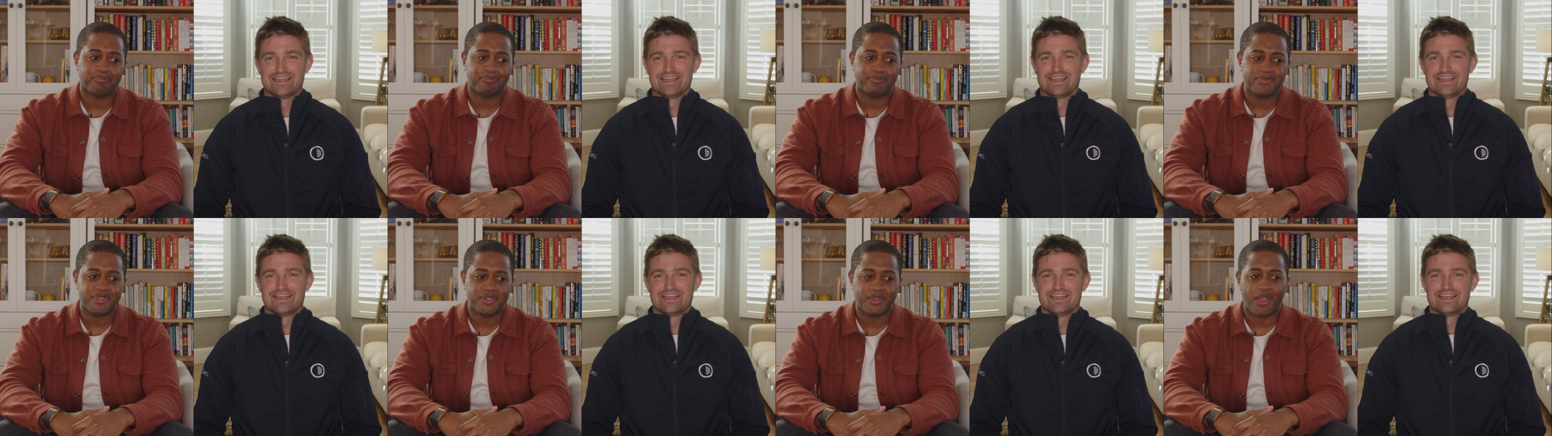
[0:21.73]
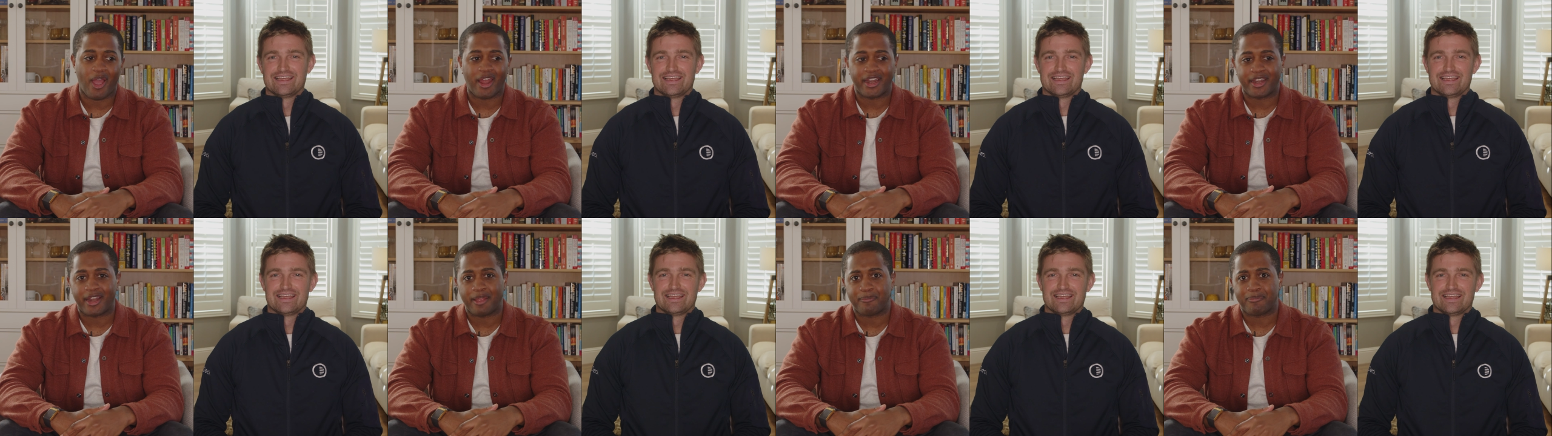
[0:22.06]
Speaker 1: you
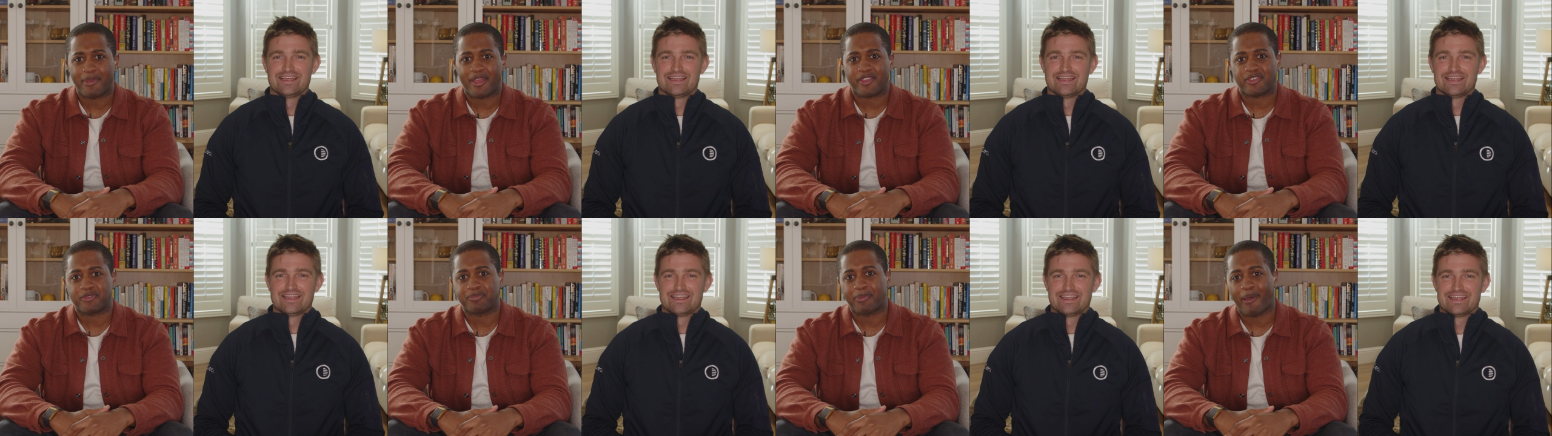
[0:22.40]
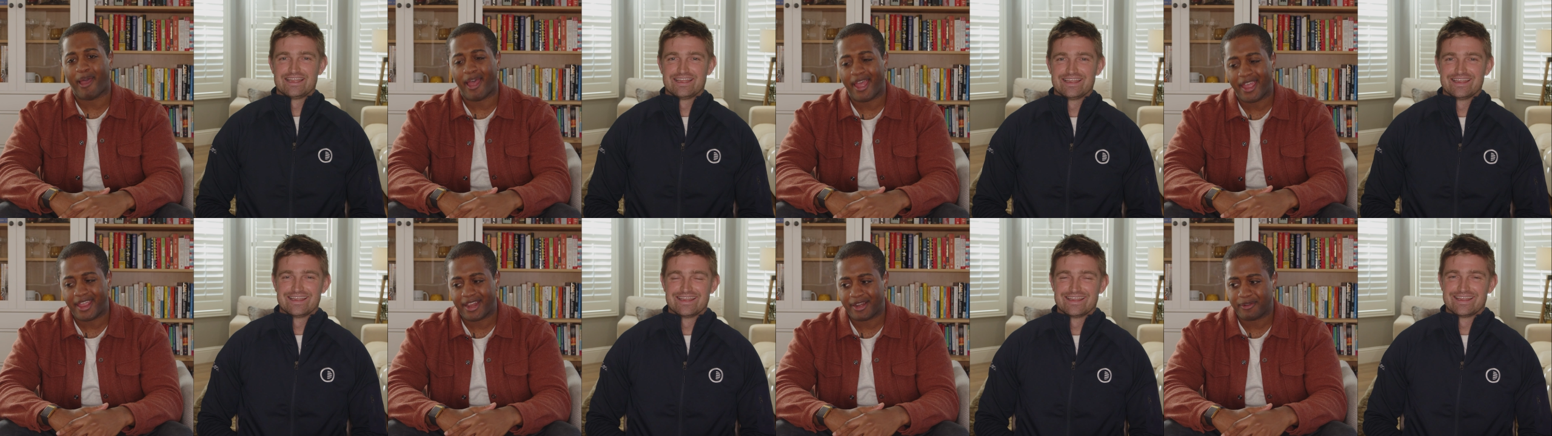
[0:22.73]
got it at Best
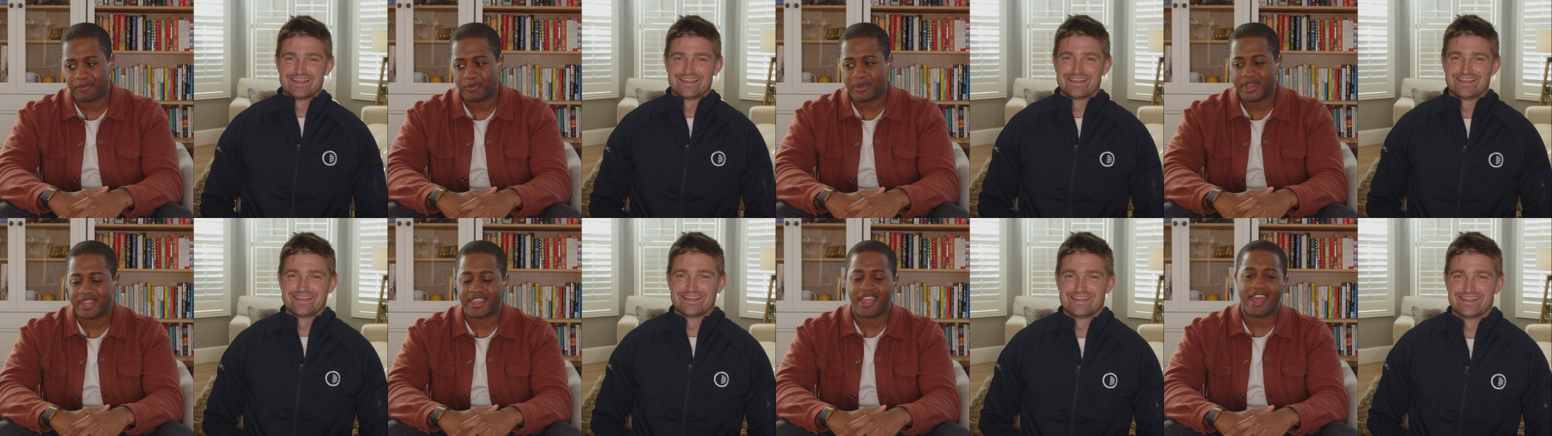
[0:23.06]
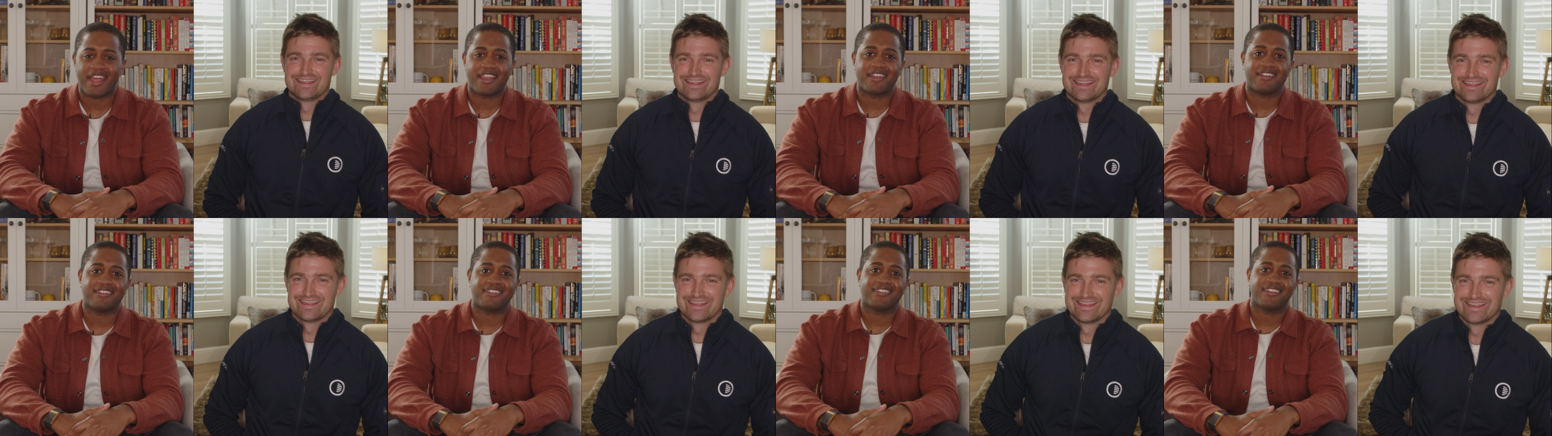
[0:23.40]
Buy at a
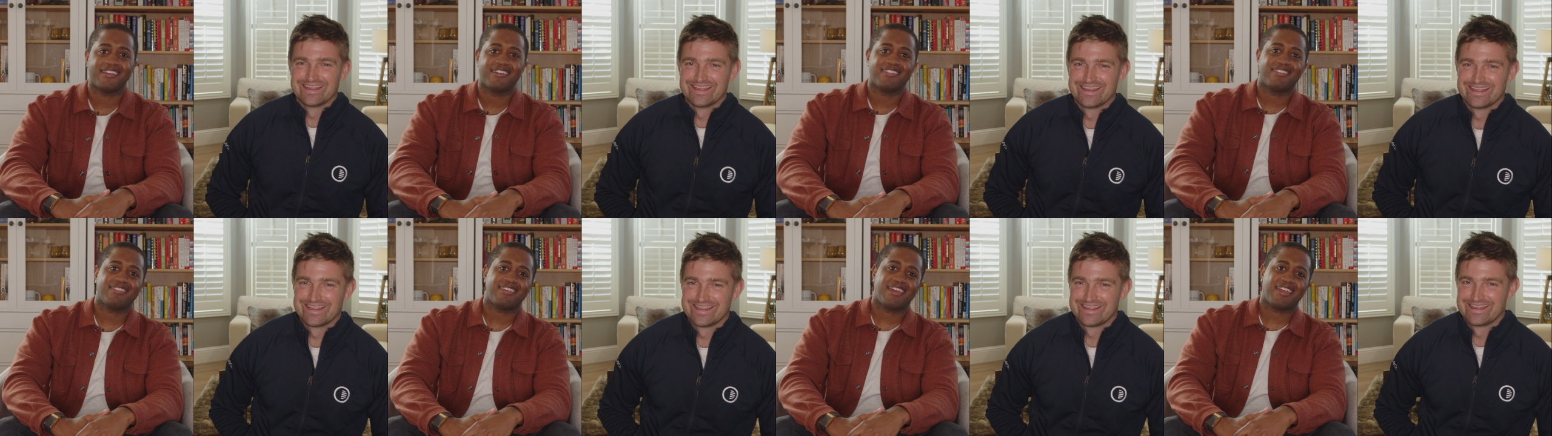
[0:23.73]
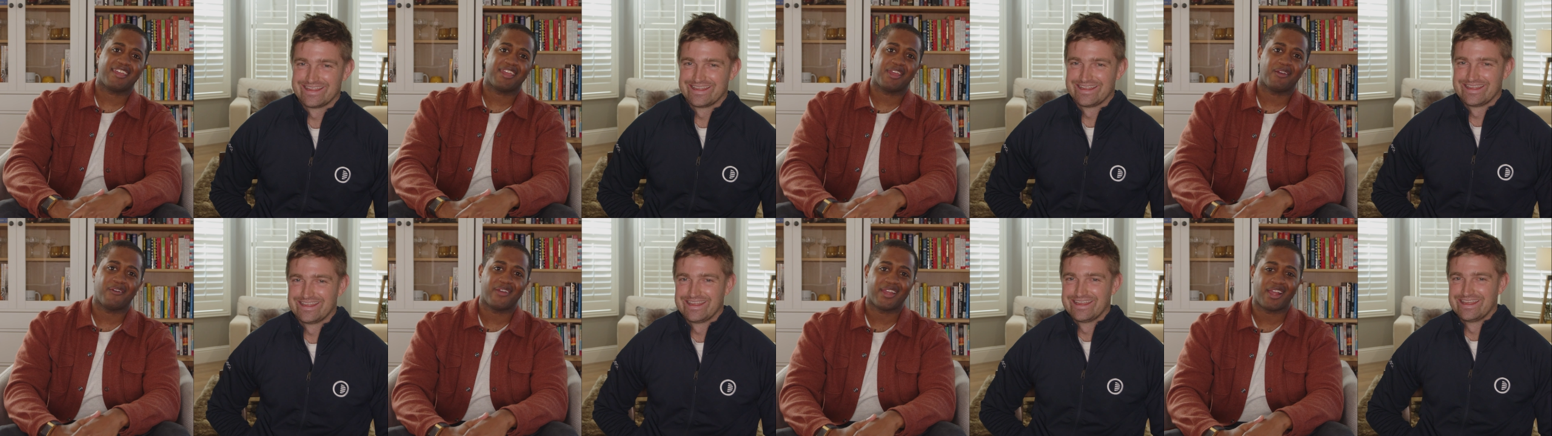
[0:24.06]
weekend
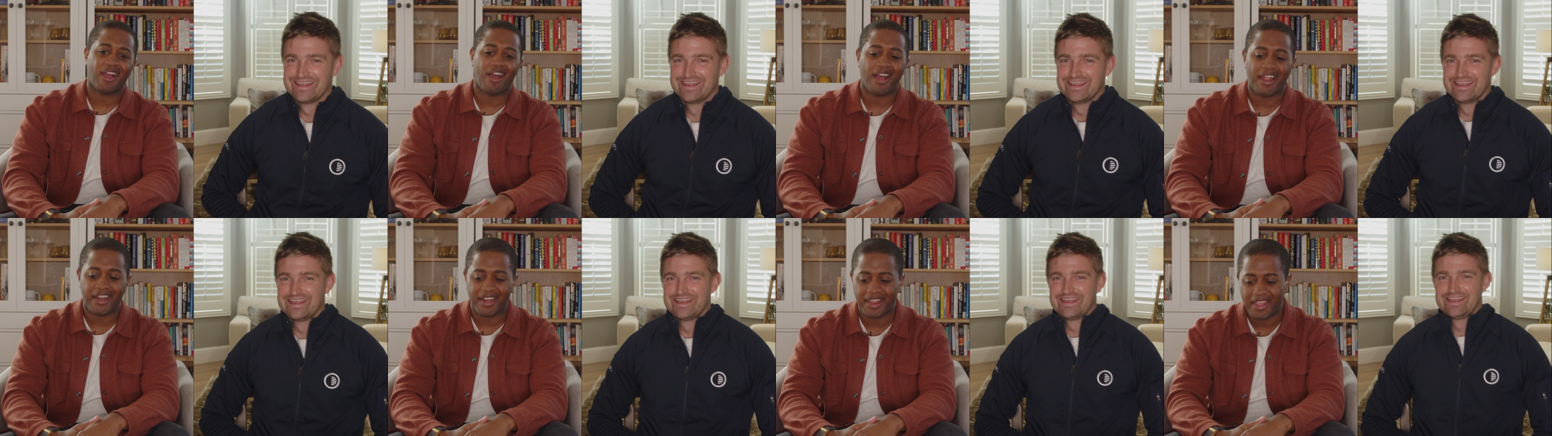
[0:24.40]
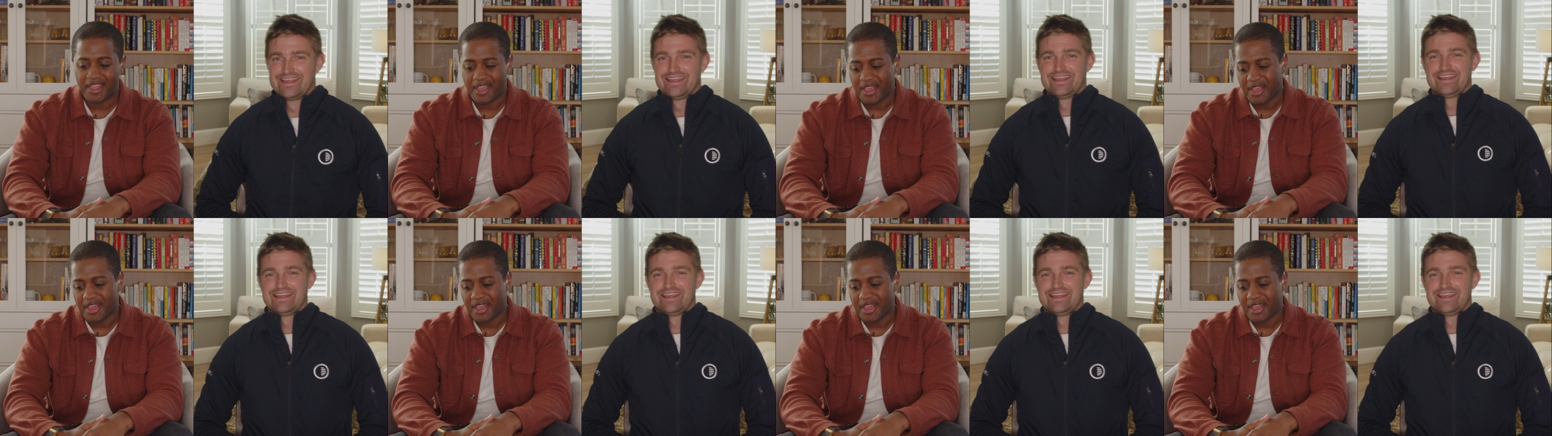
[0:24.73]
thing going on.